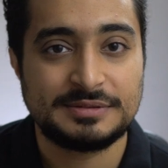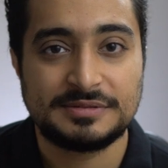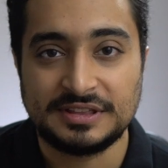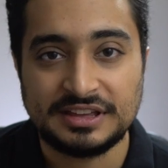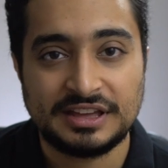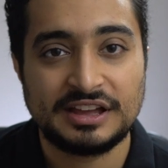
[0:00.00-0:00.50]
keep
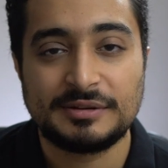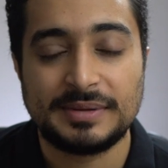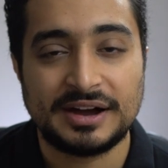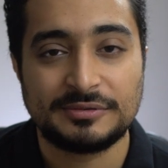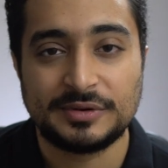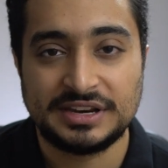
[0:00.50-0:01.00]
thinking
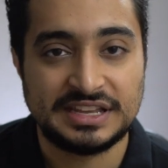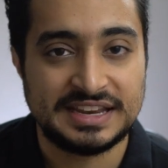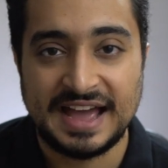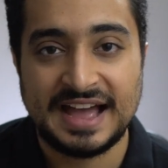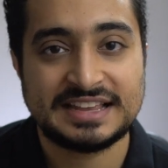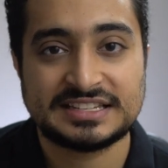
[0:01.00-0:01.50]
about when he'd
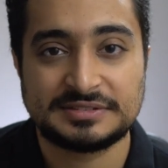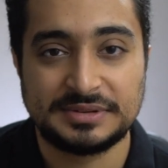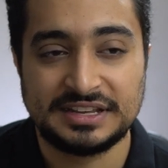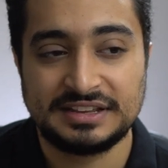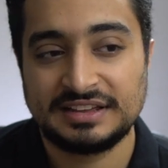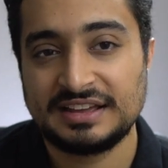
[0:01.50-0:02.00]
ask
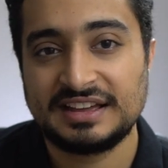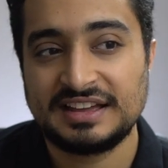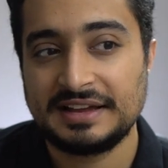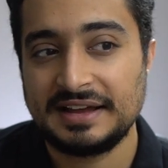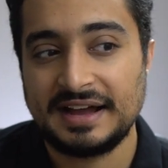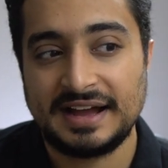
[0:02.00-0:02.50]
me,
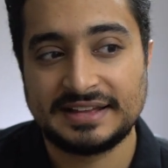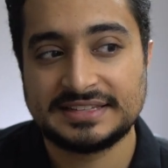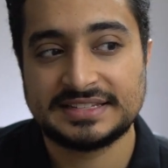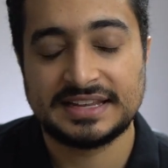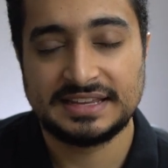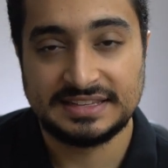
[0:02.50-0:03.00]
I'd
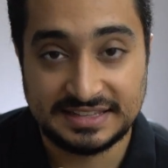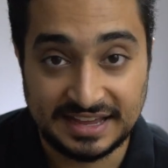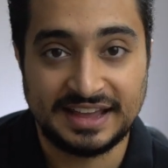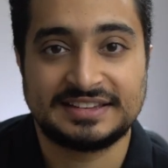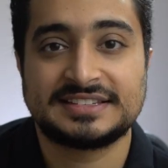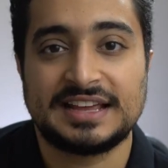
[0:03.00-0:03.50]
say,
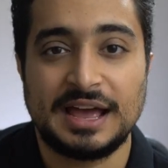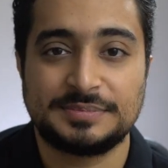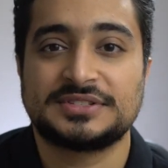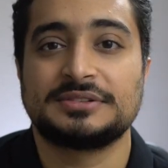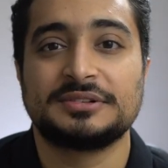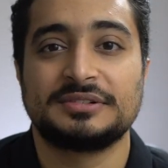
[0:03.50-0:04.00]
yes,
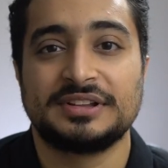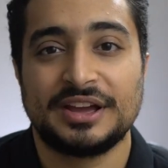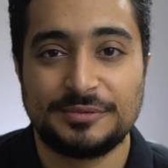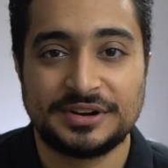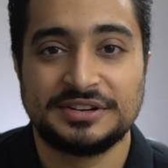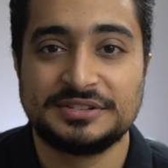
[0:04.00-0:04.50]
absolutely, I
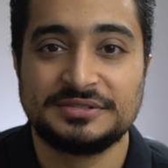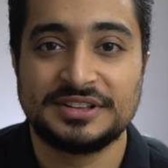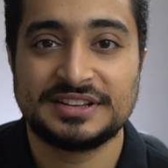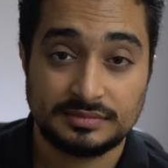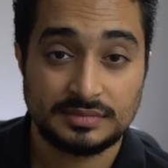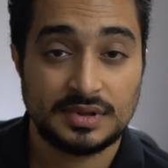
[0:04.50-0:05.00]
want to do
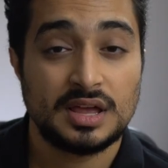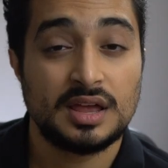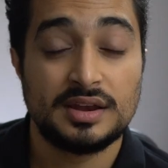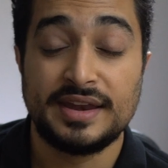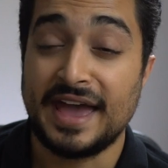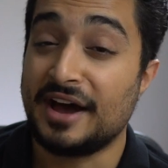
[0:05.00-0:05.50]
this.
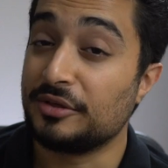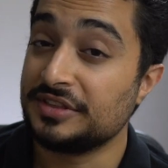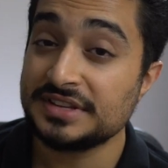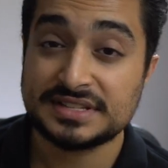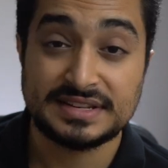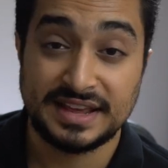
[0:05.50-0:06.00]
Now,
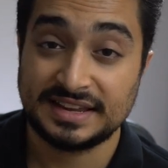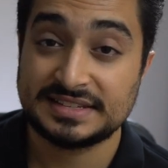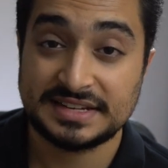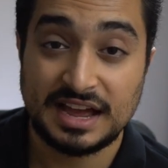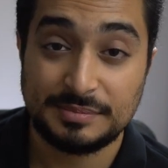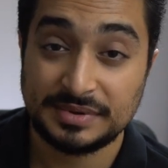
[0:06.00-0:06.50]
this
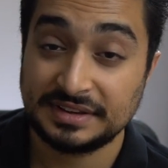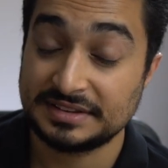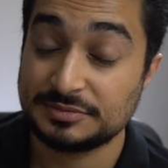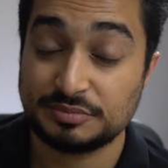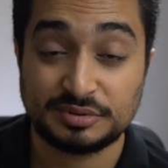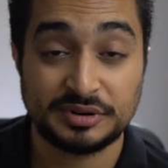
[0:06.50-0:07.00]
next topic
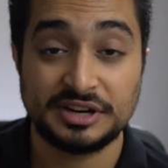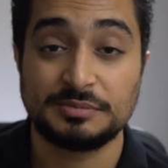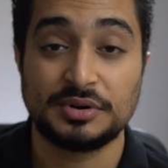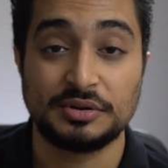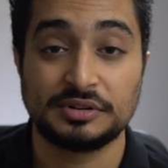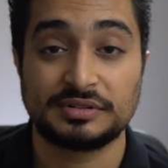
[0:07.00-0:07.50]
is pretty
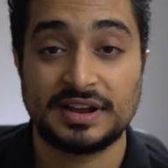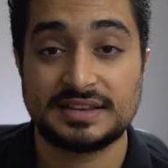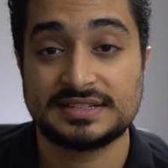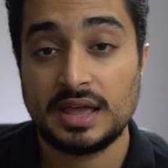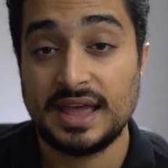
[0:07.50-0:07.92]
polarizing